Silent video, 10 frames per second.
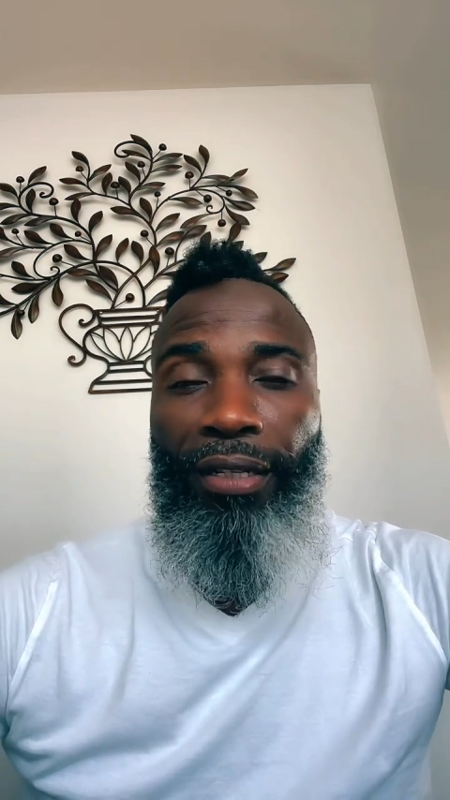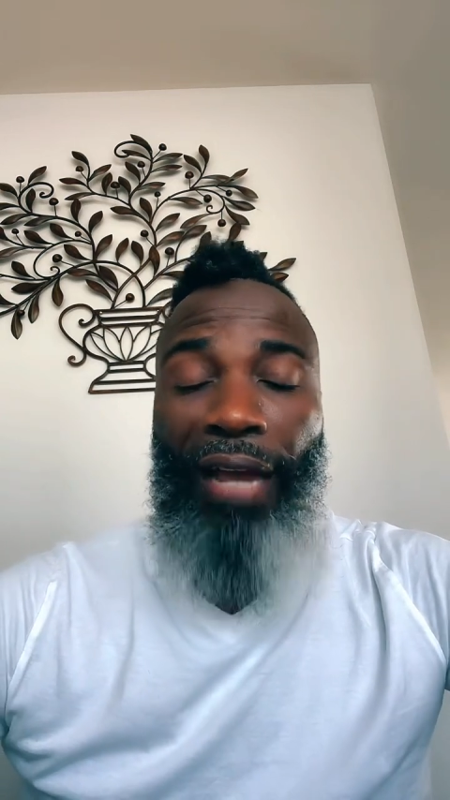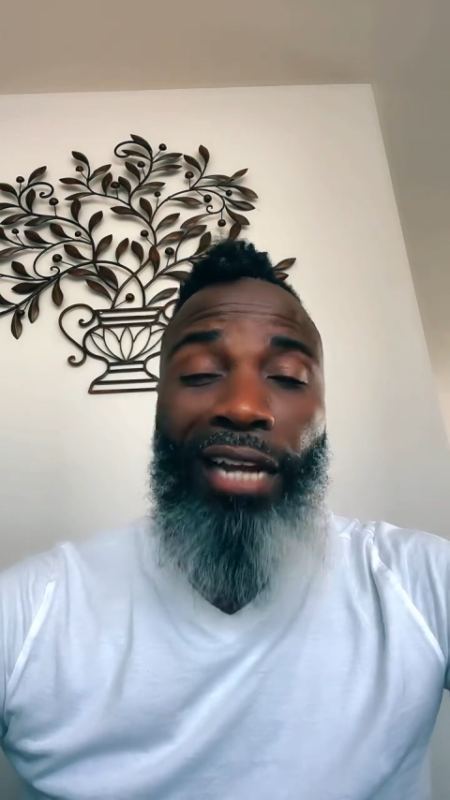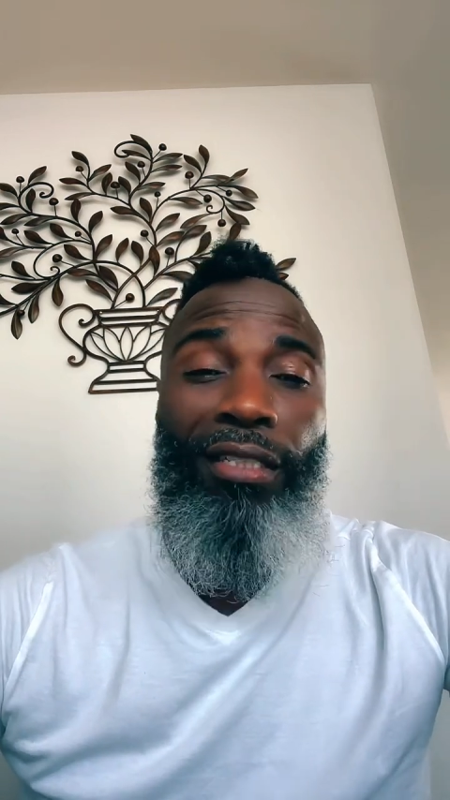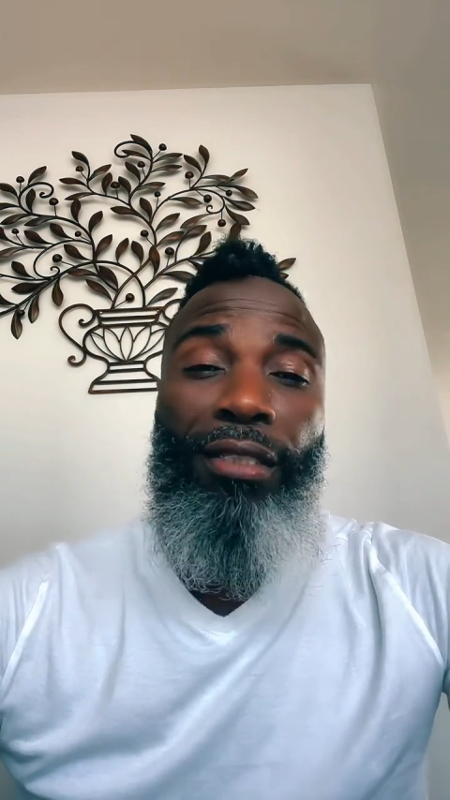
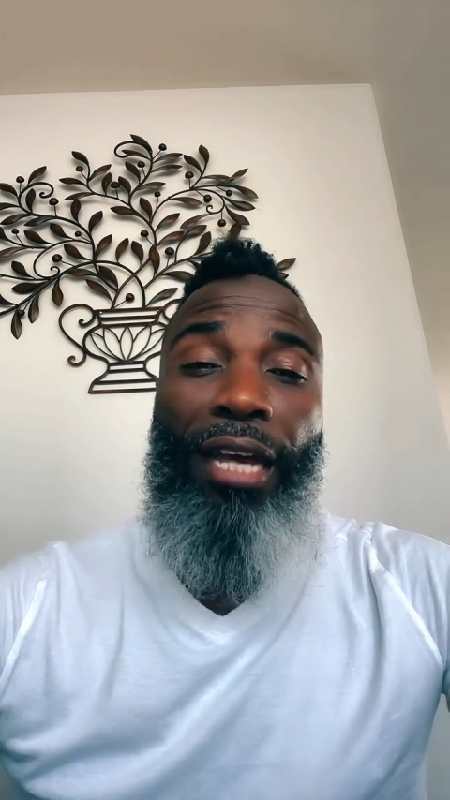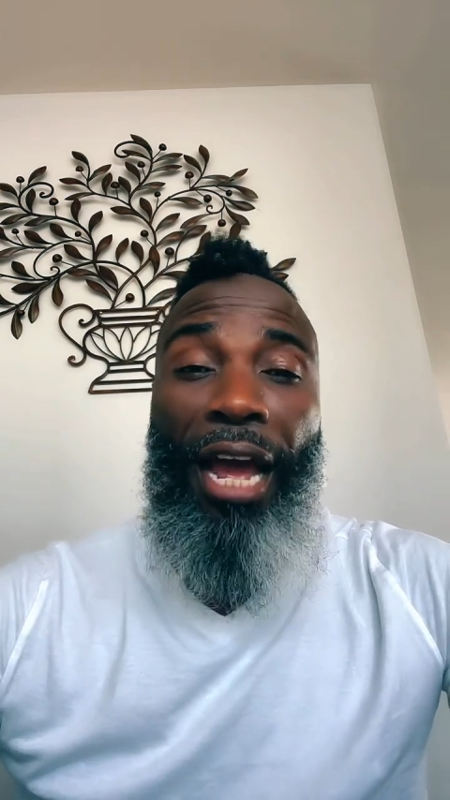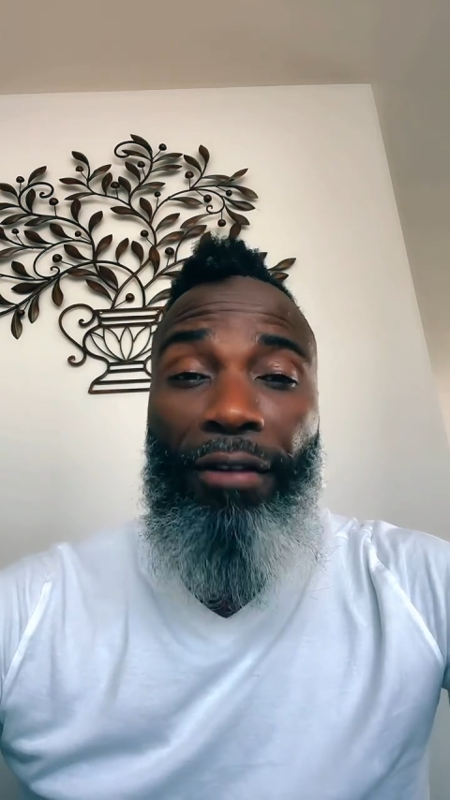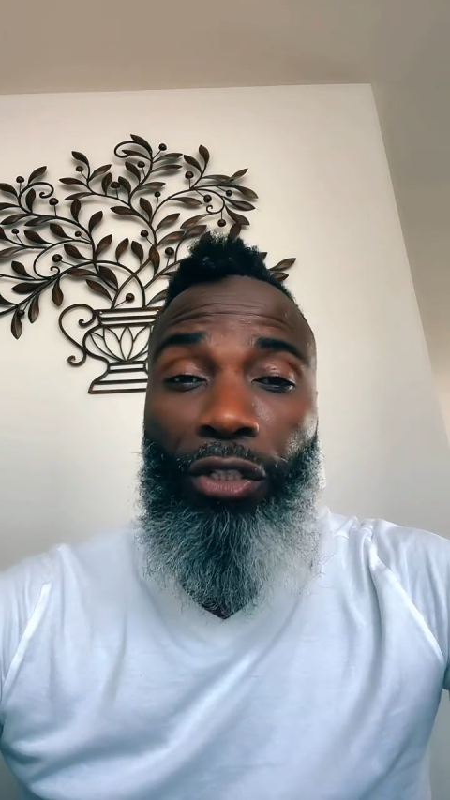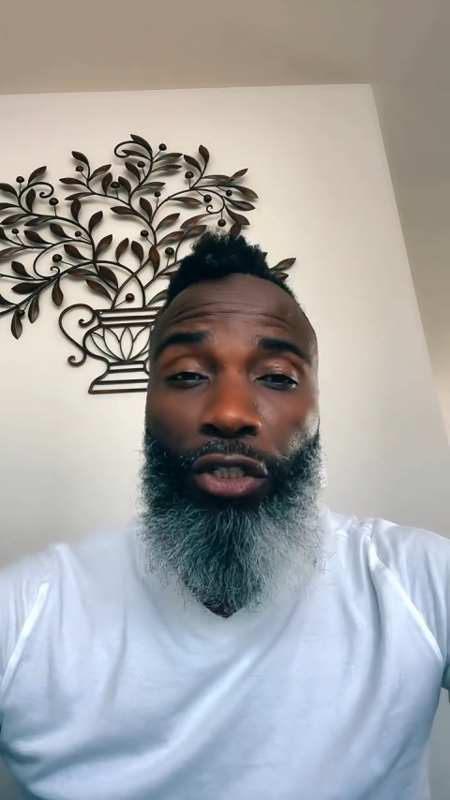that actually
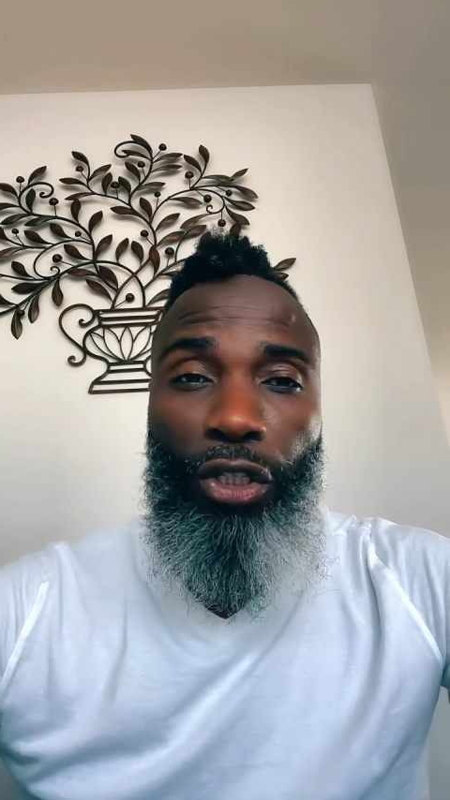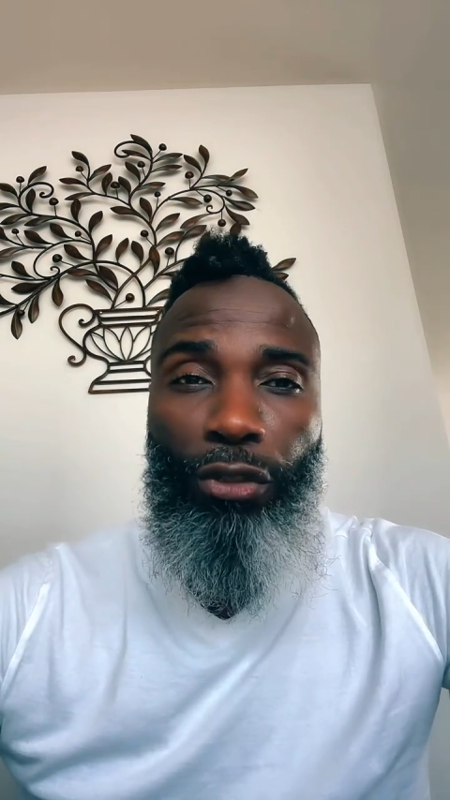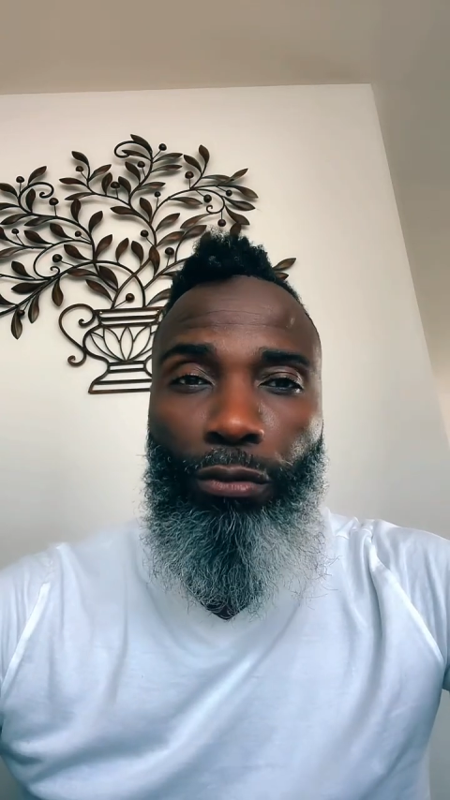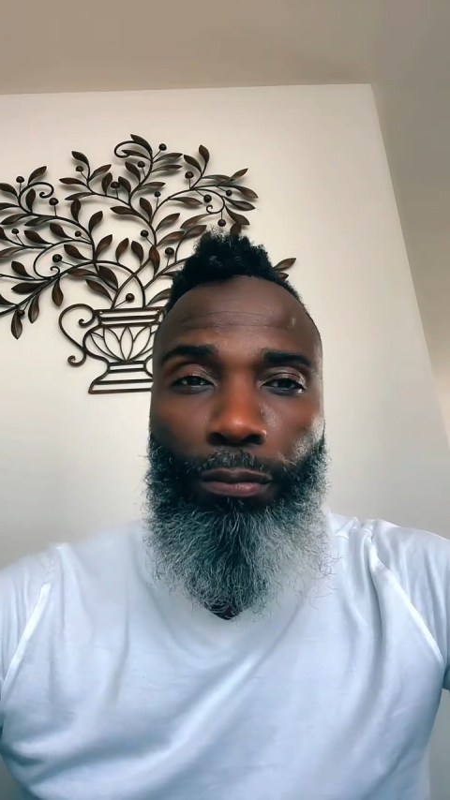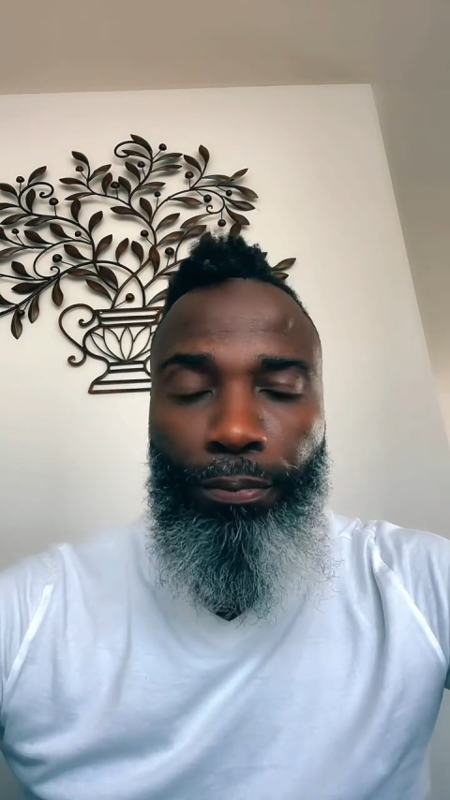have the
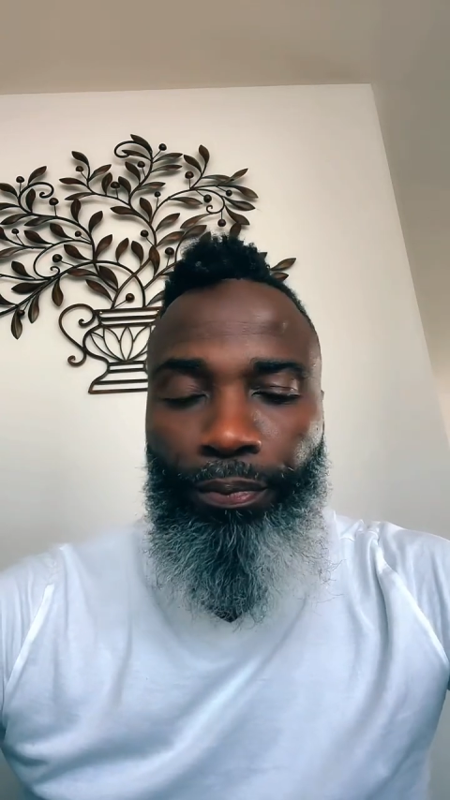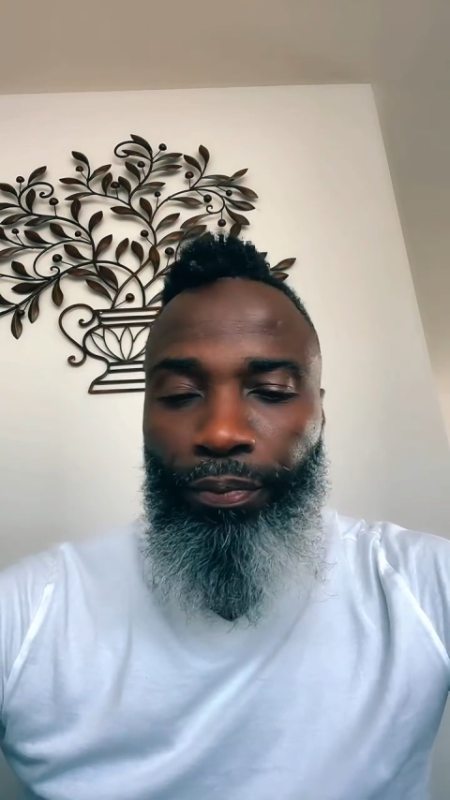journal.